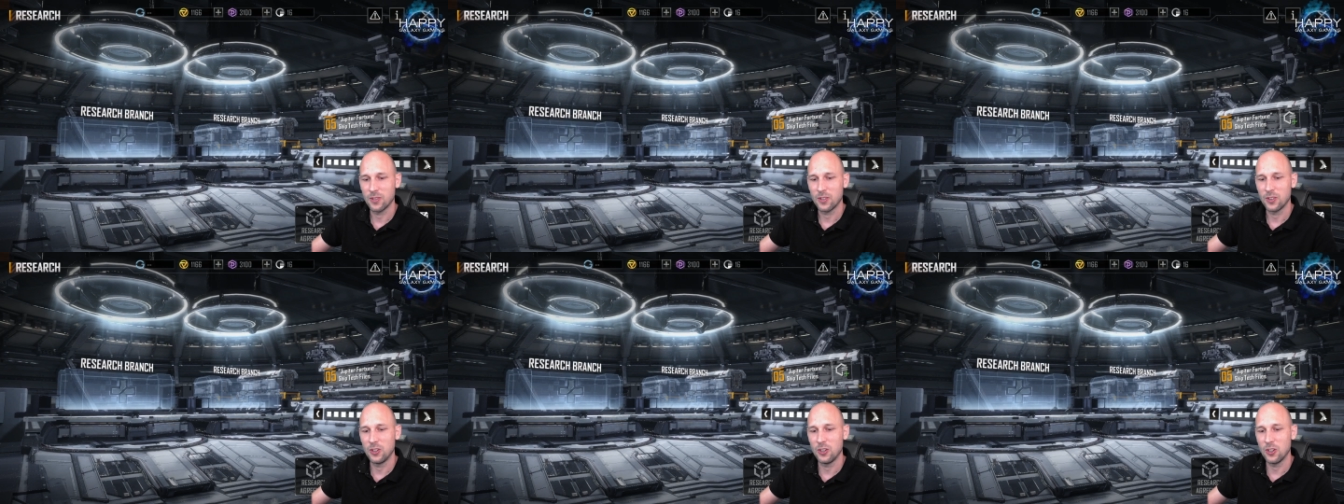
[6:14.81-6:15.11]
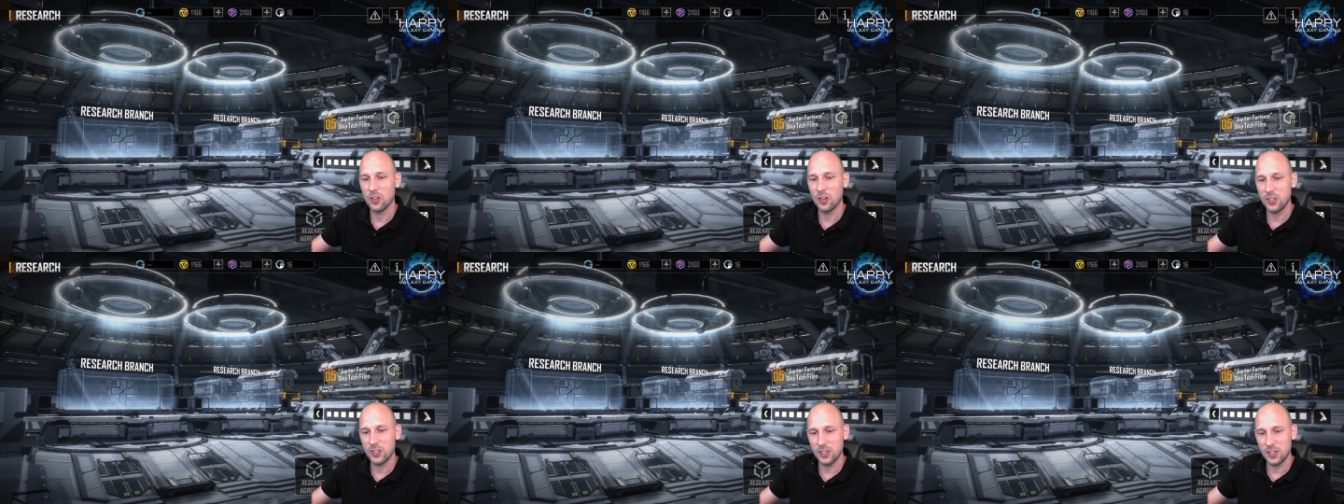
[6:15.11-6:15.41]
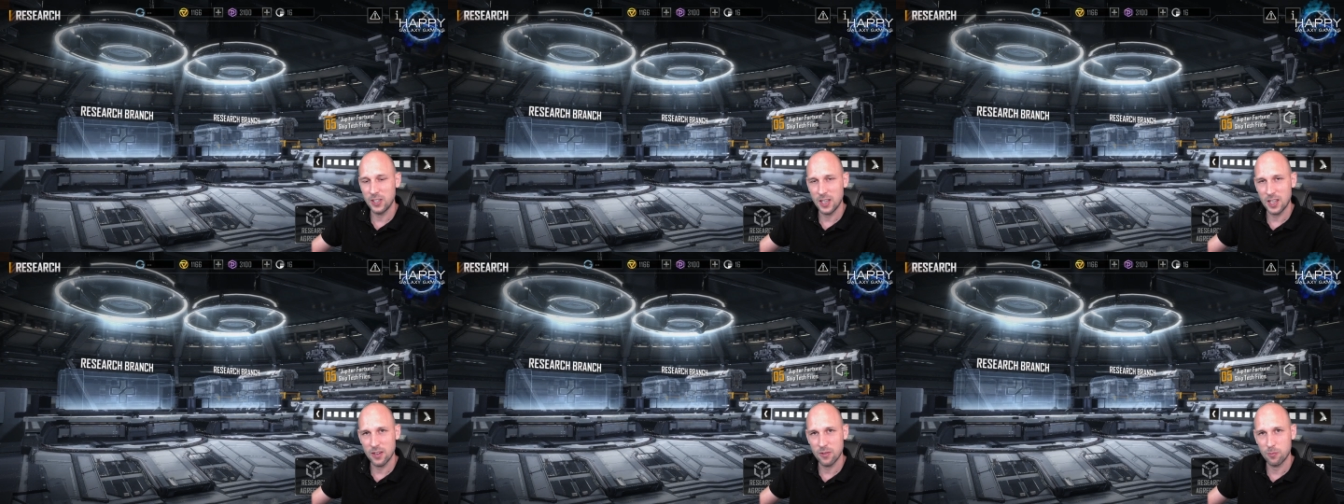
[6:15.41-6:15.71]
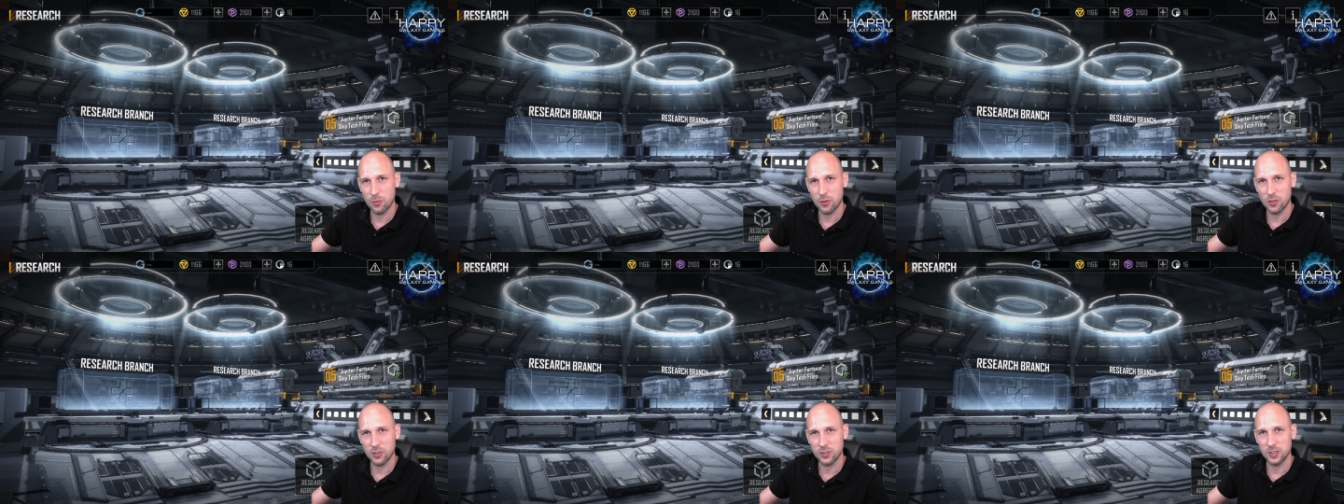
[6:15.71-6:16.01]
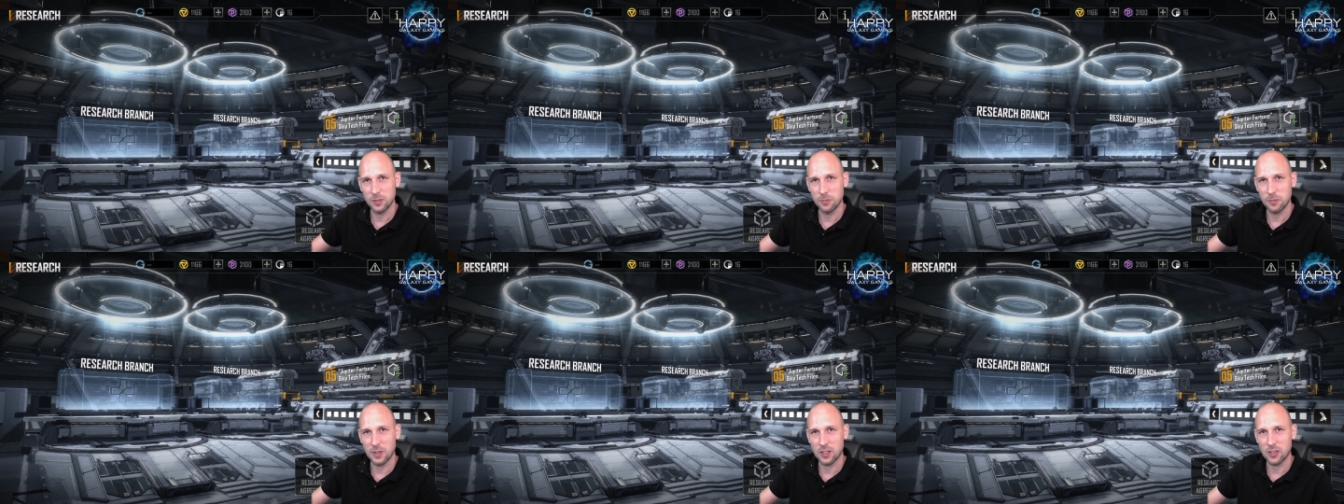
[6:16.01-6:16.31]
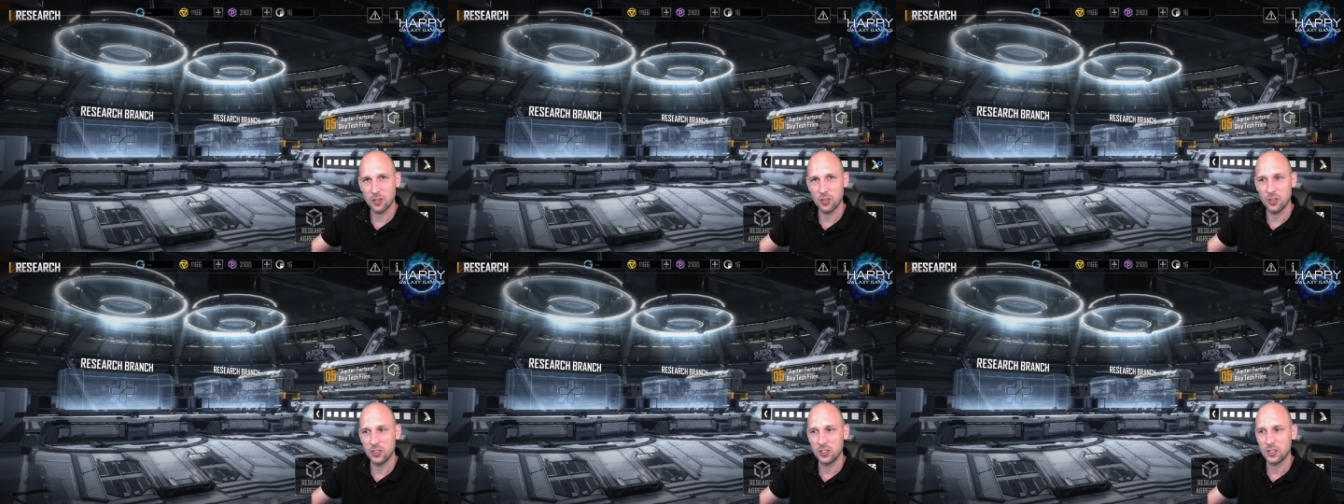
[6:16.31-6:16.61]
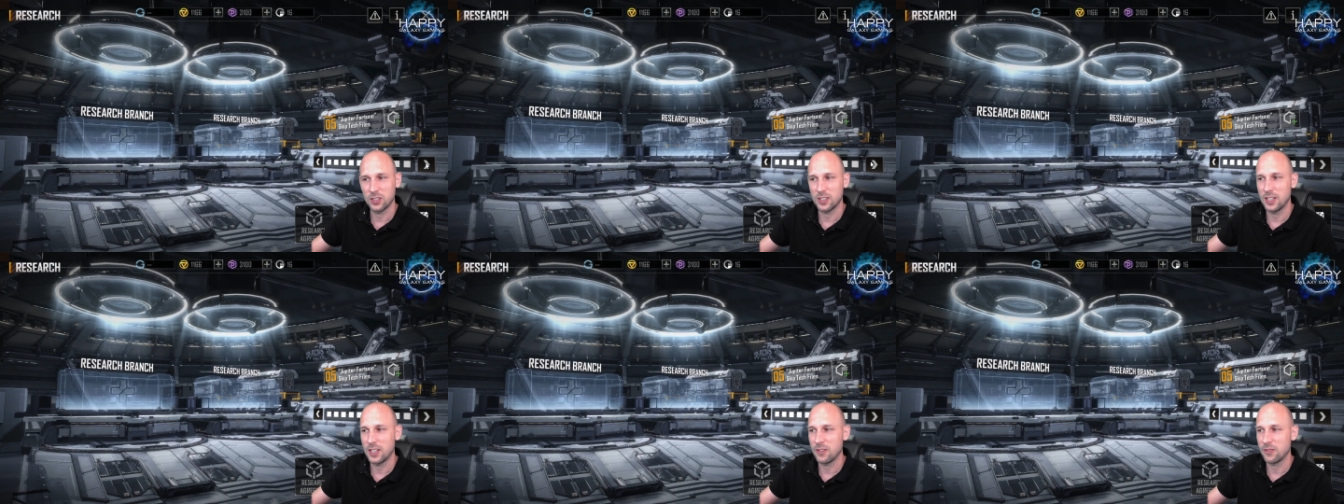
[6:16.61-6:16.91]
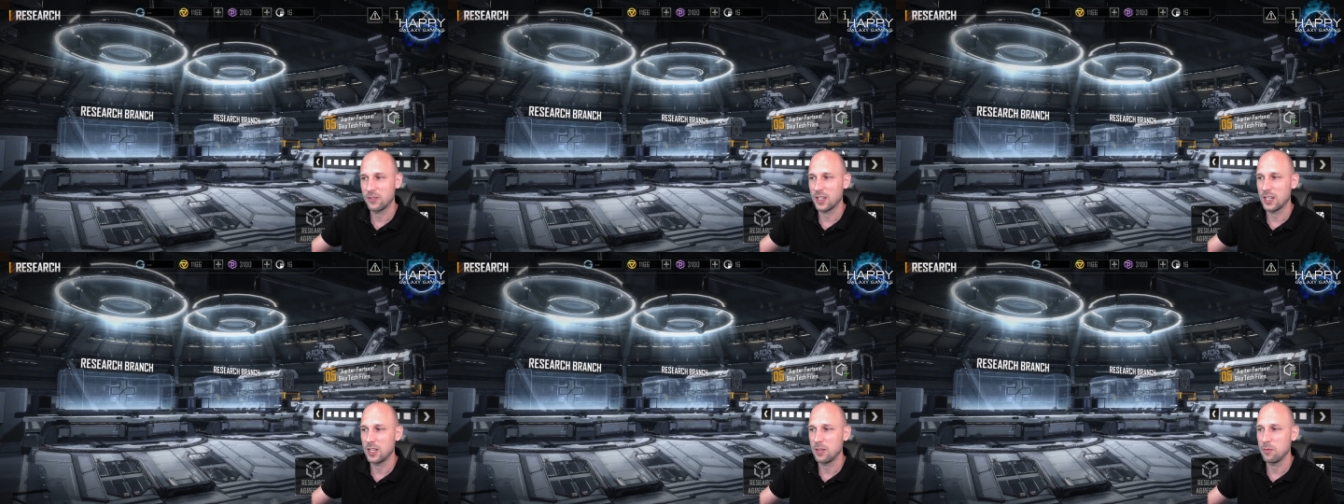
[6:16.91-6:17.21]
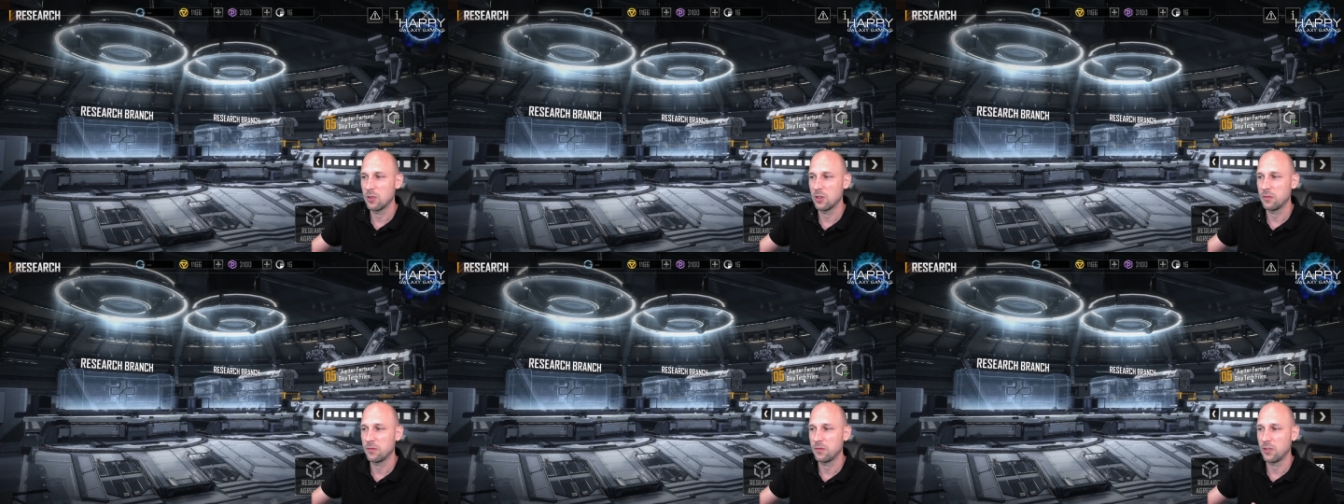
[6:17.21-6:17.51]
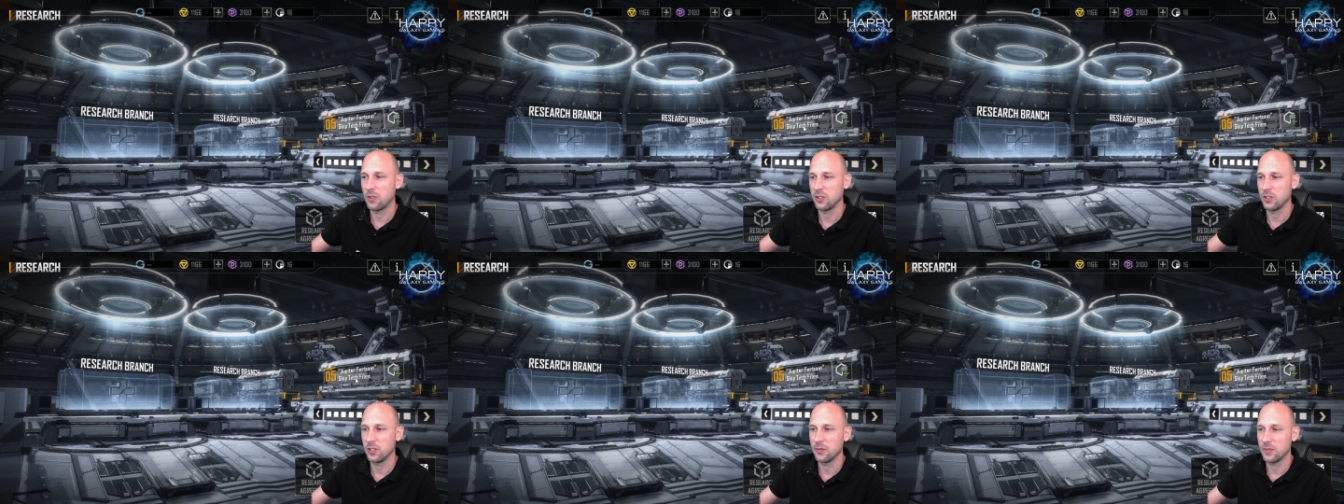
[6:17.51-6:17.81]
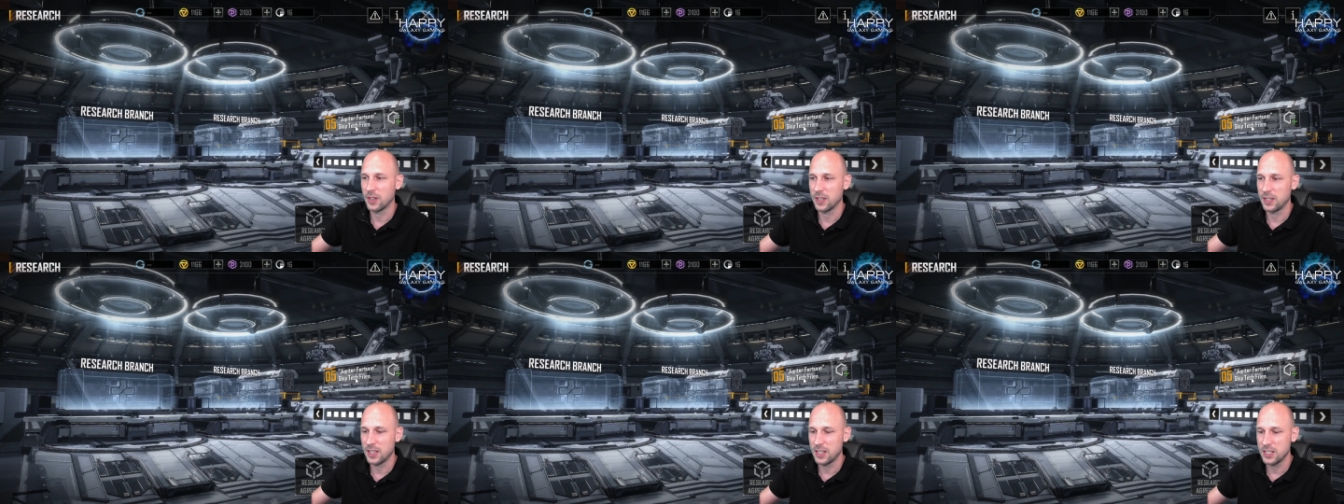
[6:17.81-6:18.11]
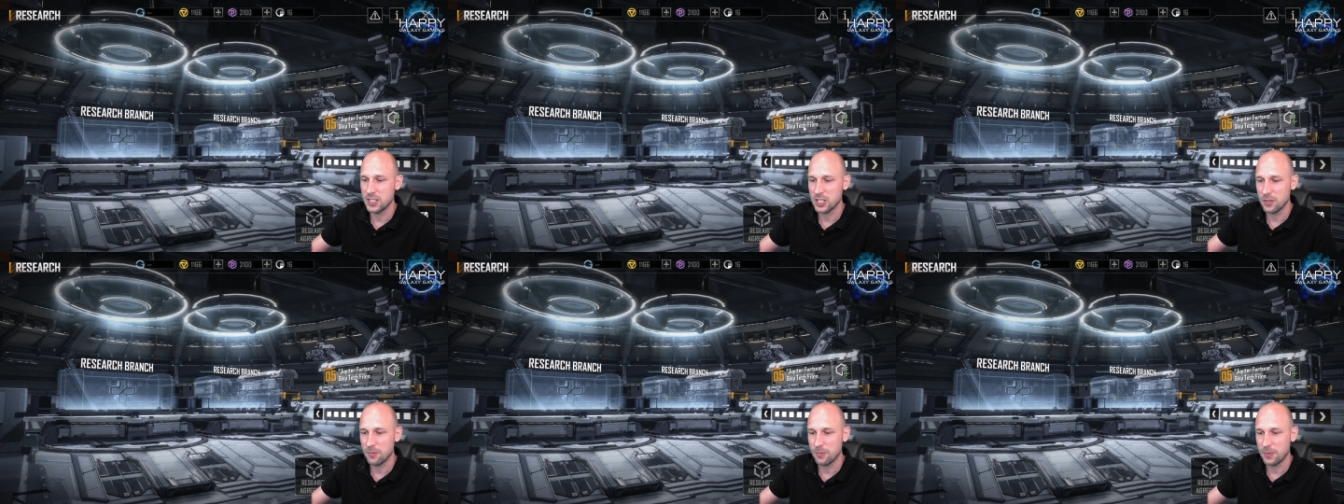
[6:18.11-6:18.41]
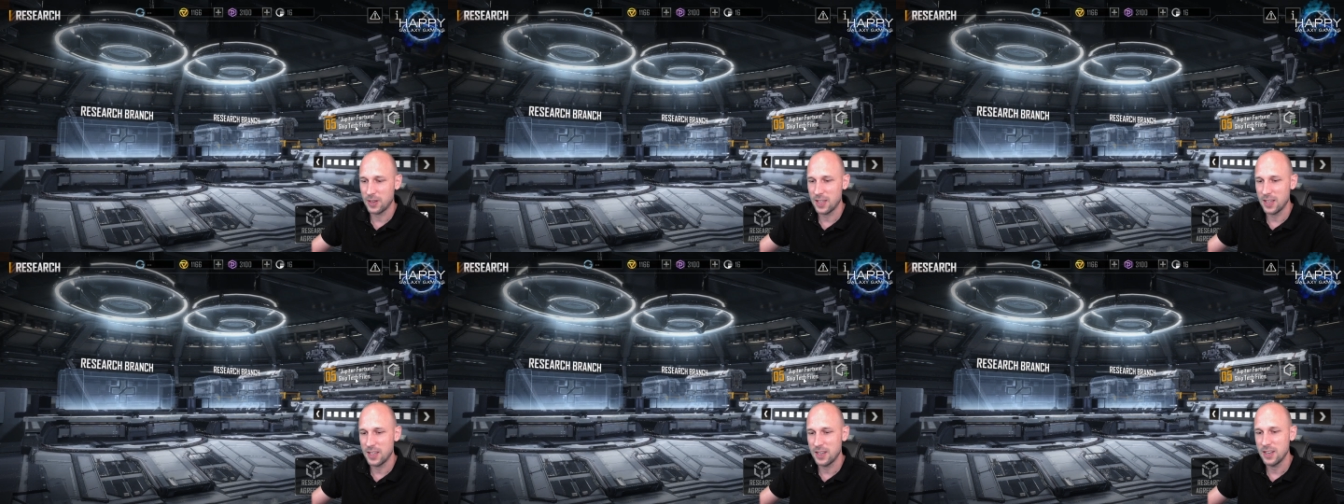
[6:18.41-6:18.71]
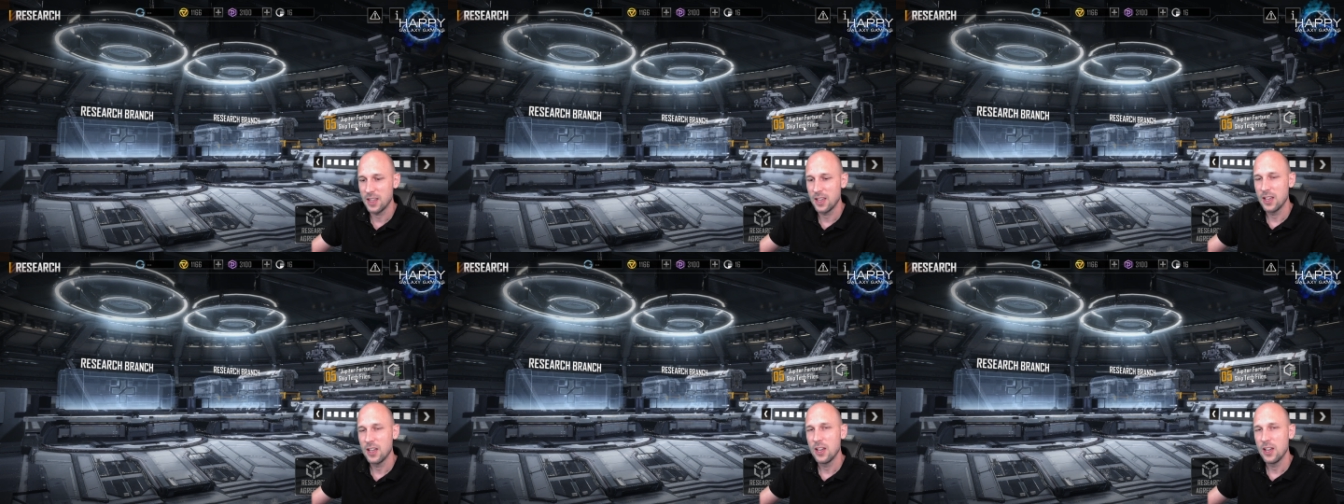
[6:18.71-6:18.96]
not enough Proxima coins left anymore for your financial plan,